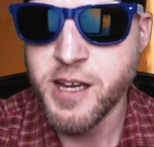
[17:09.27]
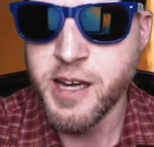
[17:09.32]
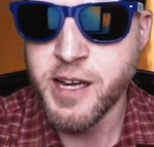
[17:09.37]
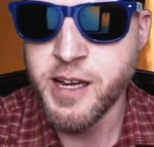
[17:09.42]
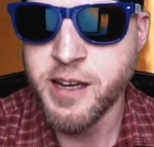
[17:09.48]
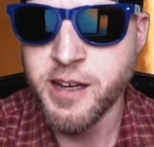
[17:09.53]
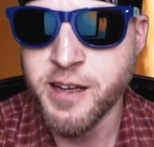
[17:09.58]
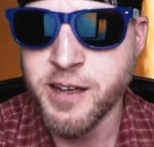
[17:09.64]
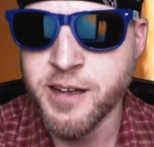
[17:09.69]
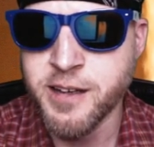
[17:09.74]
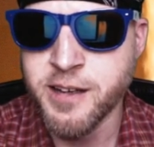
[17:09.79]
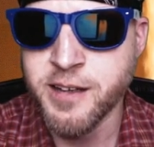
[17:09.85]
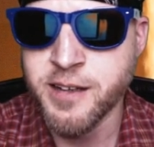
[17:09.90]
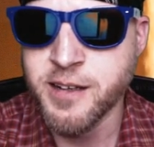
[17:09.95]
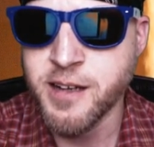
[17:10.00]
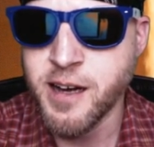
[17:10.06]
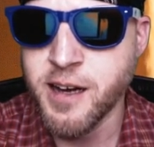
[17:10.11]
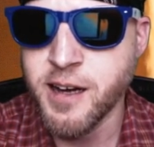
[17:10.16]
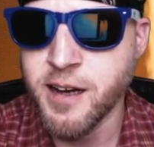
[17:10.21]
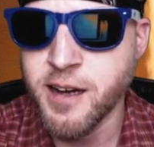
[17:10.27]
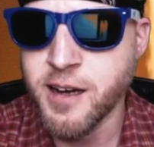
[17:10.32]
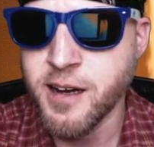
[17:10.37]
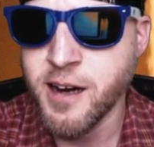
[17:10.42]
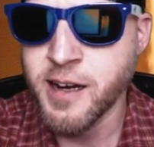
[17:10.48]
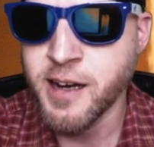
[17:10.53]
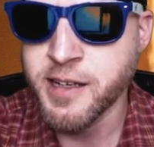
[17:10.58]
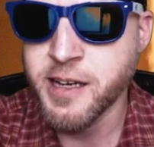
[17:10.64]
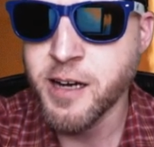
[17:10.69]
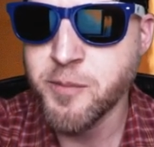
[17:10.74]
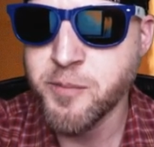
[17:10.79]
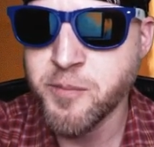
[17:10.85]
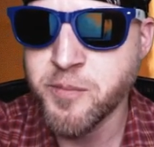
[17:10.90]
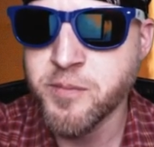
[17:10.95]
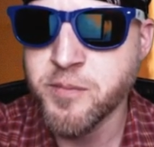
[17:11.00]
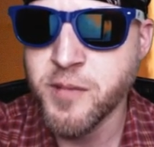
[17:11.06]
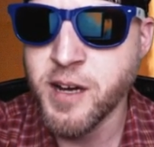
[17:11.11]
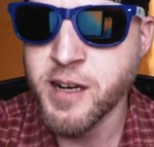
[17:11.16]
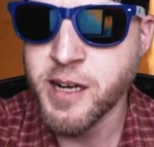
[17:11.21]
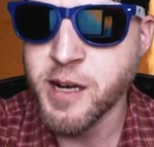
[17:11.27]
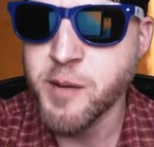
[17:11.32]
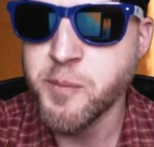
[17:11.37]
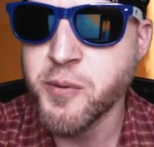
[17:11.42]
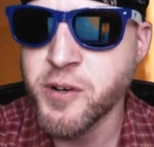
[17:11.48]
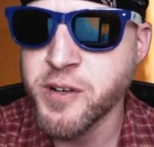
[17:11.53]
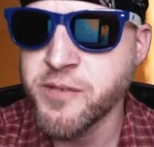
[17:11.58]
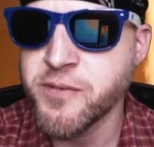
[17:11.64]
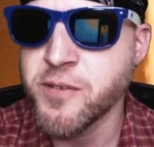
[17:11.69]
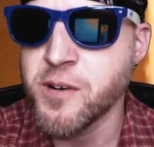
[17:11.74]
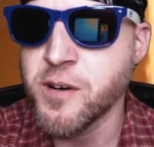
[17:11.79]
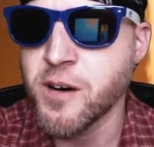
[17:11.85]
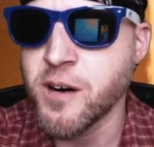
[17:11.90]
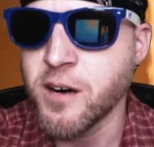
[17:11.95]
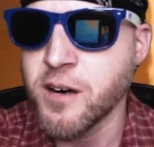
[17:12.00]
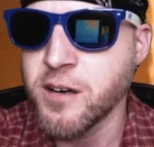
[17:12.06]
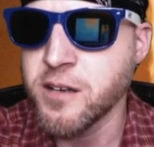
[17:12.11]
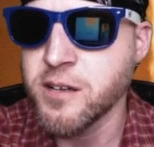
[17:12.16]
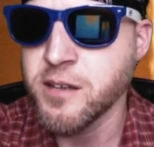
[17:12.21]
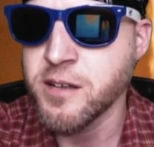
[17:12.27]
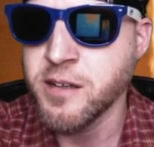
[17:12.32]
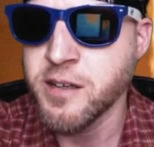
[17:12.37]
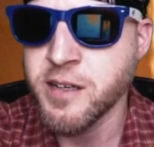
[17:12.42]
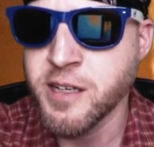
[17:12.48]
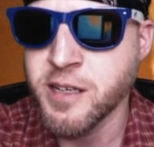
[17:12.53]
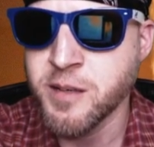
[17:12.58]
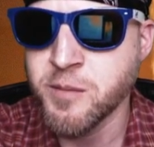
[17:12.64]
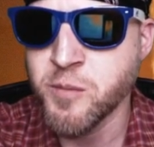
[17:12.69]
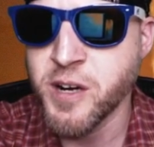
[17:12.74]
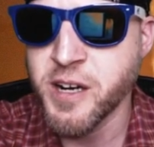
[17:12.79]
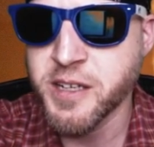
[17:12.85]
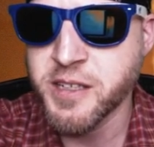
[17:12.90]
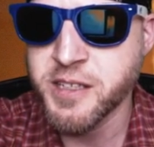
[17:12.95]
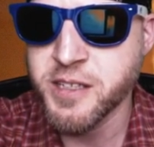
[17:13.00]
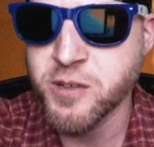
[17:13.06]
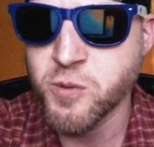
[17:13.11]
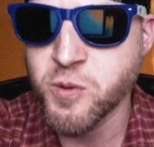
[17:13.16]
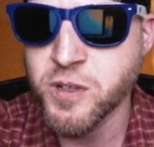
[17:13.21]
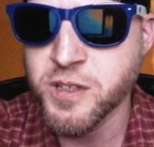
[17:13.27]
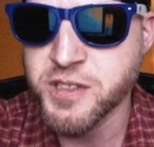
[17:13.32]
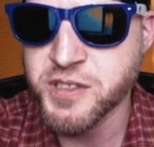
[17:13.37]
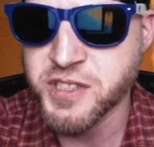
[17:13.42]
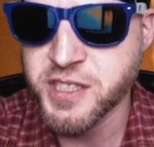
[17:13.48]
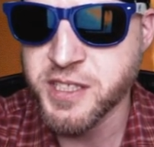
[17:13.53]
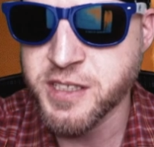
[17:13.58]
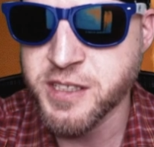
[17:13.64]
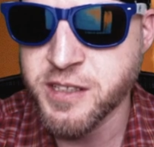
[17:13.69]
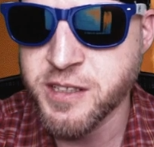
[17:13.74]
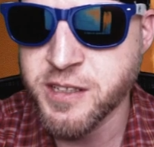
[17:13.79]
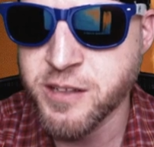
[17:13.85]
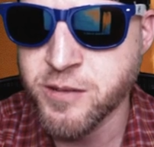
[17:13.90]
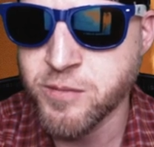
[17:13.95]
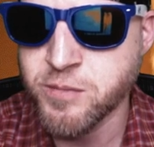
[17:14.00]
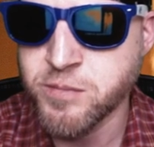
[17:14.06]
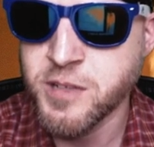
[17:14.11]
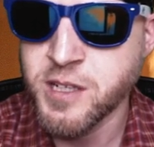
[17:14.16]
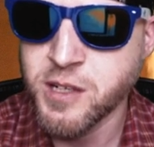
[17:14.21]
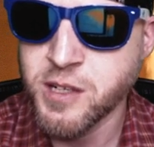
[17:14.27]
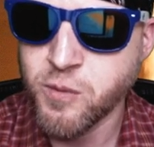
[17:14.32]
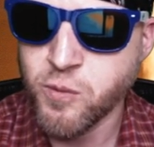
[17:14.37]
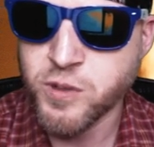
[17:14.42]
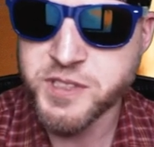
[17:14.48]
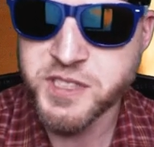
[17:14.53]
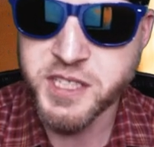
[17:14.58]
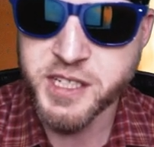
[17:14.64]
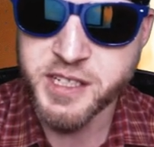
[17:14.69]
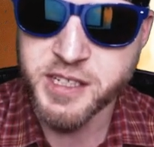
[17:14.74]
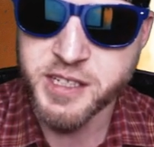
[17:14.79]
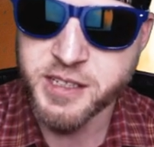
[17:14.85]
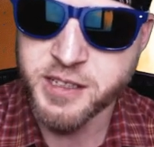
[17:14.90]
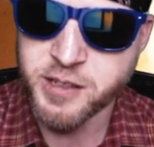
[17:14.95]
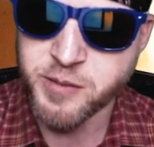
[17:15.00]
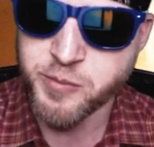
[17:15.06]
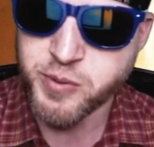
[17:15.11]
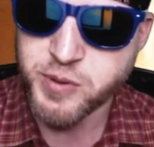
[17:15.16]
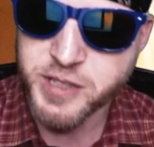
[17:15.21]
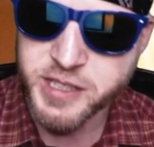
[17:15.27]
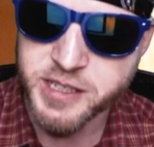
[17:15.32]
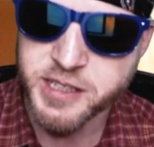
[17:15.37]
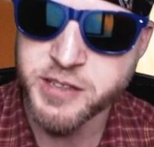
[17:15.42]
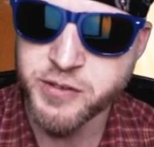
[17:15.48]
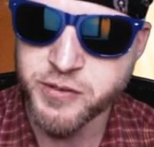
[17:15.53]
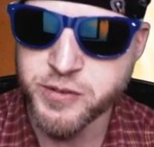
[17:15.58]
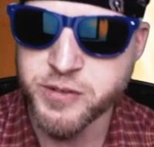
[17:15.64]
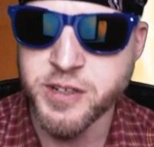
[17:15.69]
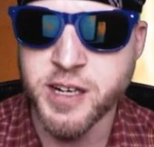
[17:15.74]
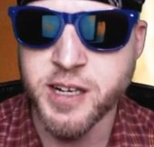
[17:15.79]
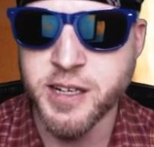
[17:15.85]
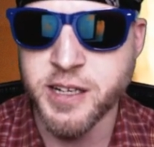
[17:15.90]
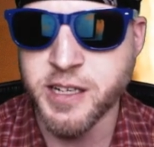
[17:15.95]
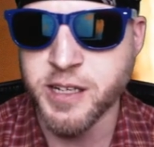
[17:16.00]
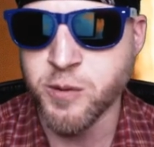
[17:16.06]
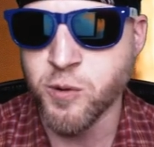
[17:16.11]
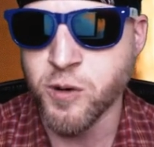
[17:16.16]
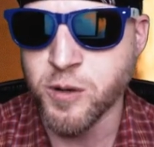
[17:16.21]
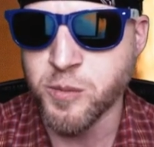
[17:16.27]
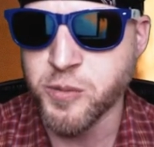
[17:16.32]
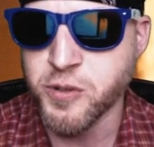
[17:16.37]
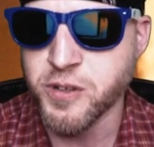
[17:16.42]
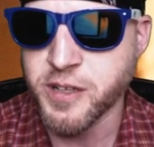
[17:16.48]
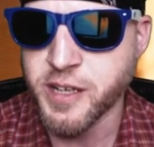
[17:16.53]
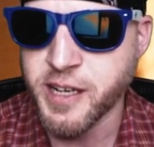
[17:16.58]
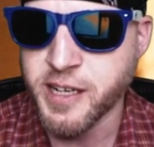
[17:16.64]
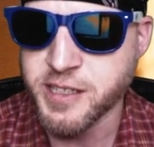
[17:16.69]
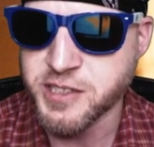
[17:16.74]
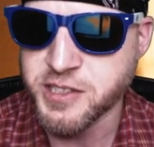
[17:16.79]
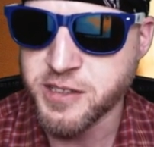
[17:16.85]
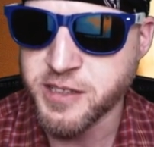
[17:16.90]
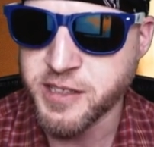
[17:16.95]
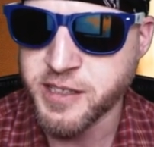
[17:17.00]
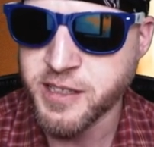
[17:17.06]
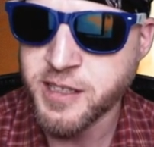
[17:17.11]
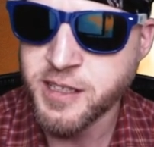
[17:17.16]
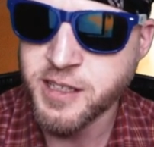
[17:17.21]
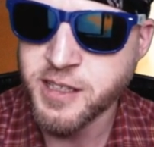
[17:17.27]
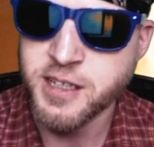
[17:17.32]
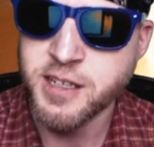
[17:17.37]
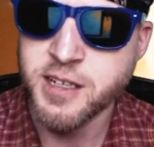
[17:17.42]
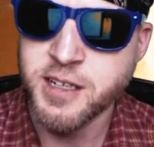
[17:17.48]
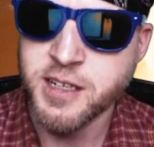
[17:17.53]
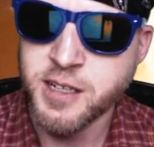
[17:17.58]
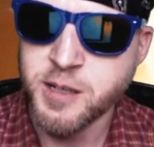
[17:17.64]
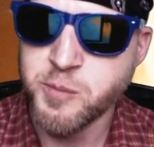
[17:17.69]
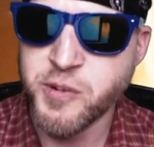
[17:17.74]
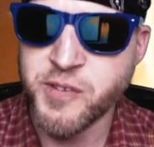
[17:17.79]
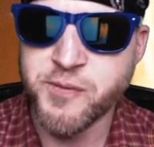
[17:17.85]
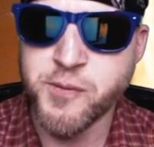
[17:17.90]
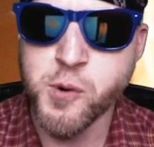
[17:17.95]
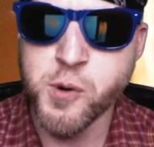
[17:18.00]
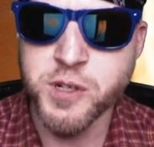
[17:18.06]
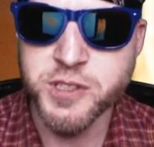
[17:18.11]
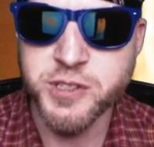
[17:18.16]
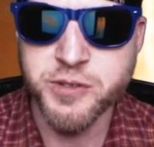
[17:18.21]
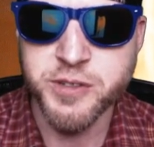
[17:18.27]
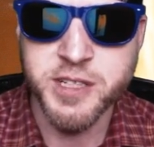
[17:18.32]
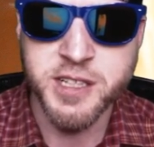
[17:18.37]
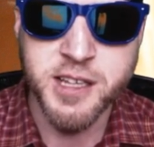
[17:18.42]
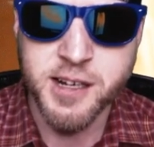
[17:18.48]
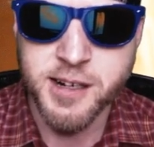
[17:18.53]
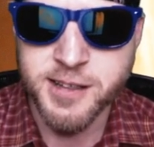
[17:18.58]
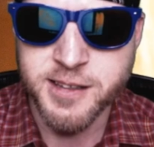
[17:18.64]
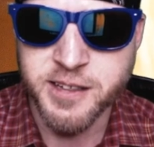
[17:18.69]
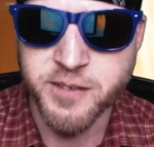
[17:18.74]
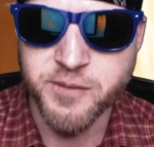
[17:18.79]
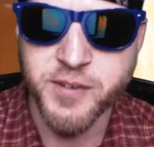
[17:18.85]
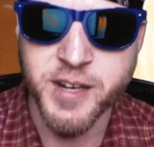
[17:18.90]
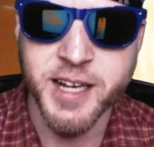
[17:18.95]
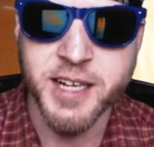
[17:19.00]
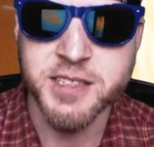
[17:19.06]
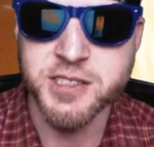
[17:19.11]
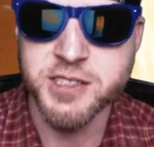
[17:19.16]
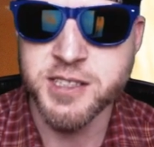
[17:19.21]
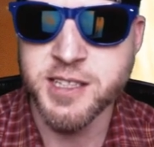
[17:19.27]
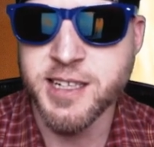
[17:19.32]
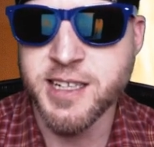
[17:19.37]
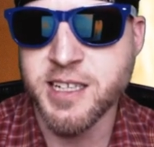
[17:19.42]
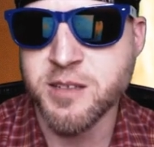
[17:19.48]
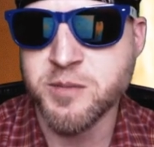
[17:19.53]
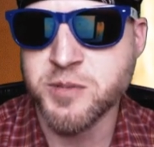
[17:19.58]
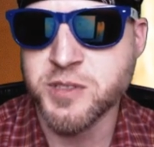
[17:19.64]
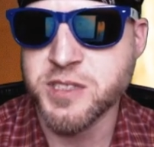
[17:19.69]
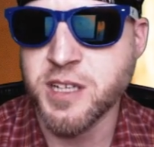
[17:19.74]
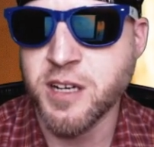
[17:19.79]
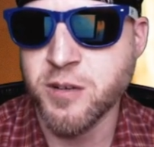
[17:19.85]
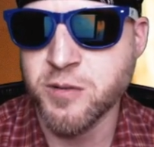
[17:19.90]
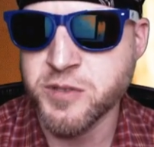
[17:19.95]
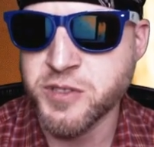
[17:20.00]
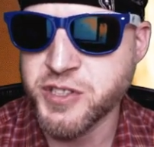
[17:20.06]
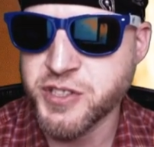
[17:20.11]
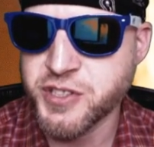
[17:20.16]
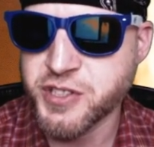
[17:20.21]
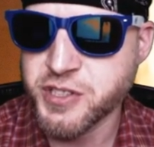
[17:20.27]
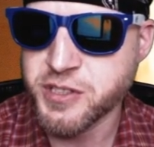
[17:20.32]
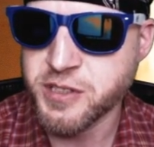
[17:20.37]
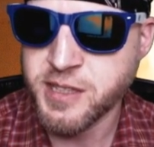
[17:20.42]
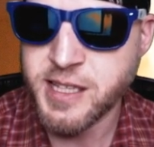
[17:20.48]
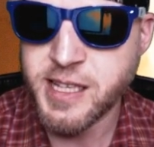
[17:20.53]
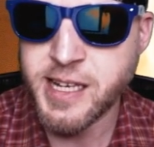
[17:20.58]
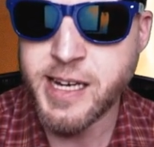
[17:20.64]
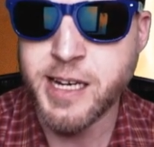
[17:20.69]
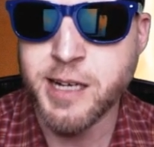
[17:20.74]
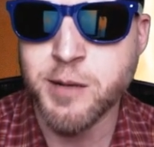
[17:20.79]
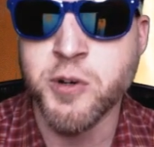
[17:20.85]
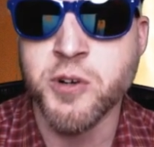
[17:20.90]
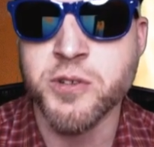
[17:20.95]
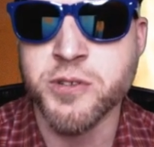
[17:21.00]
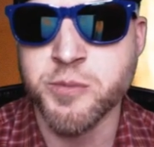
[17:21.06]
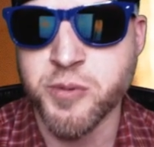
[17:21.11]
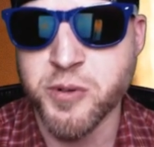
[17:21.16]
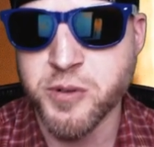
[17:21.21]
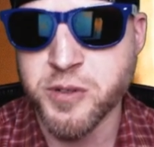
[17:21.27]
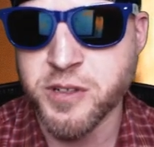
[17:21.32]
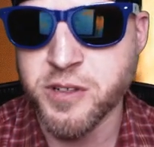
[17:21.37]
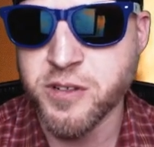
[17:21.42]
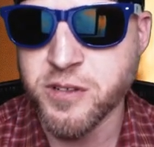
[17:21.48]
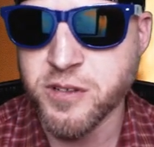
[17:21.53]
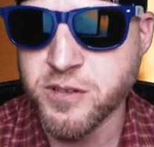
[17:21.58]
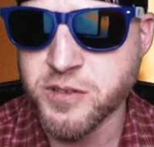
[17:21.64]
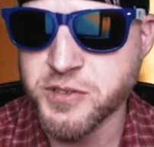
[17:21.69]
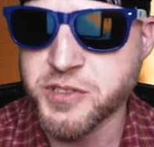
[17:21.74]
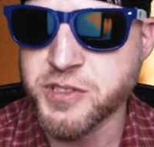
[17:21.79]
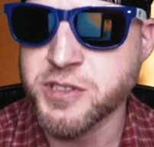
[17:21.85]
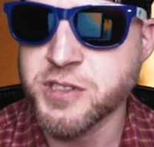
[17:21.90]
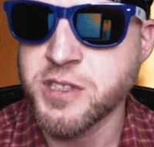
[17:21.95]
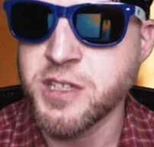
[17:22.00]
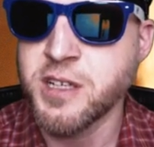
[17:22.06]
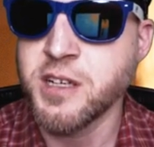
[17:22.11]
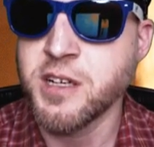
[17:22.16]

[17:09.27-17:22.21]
And I got pretty far. And my idea was that, once I get completely through the I&E workbook, actually, before doing a lot of the advanced labs, I would just lab all the protocols